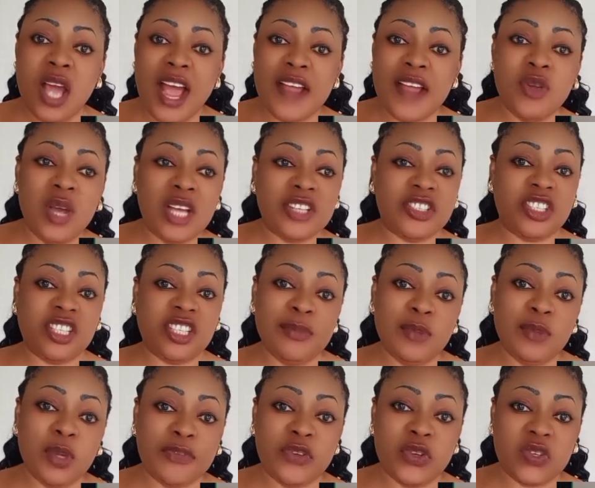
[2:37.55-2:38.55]
Are you
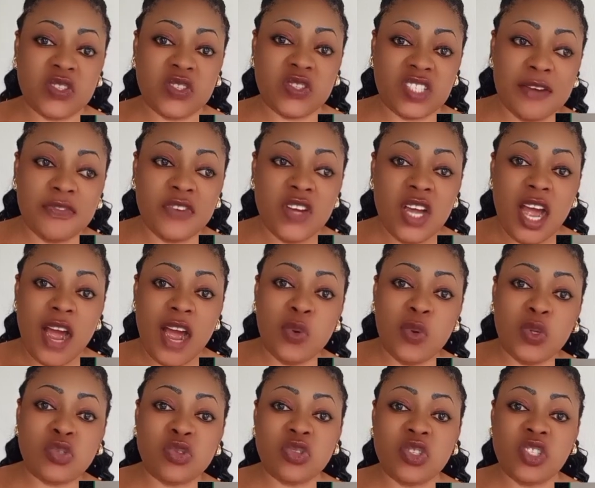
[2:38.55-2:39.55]
ashamed of yourself? I
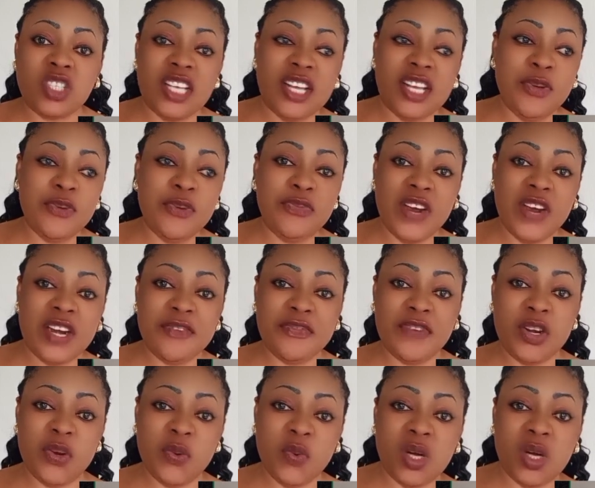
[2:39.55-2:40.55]
want to see you very,
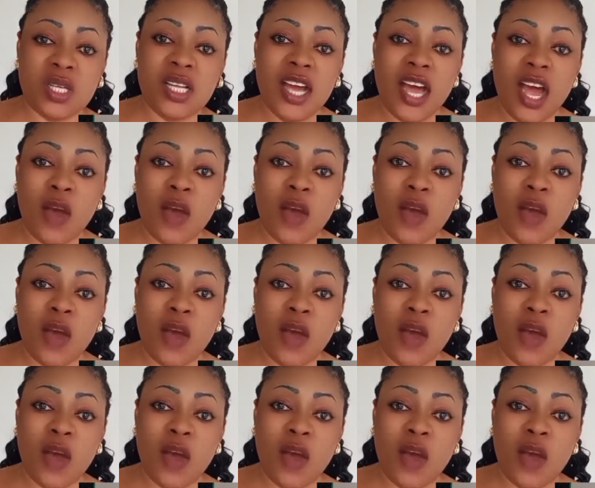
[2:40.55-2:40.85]
very well.